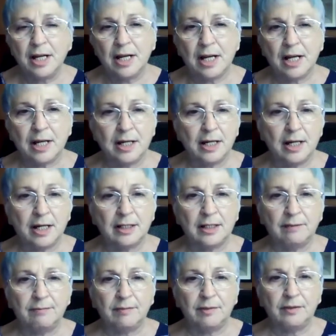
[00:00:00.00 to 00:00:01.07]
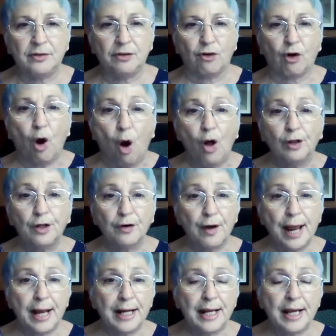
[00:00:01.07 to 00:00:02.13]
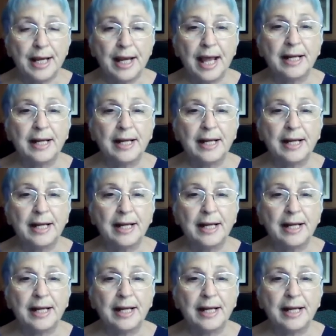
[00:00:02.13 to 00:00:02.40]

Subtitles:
and you're cold already.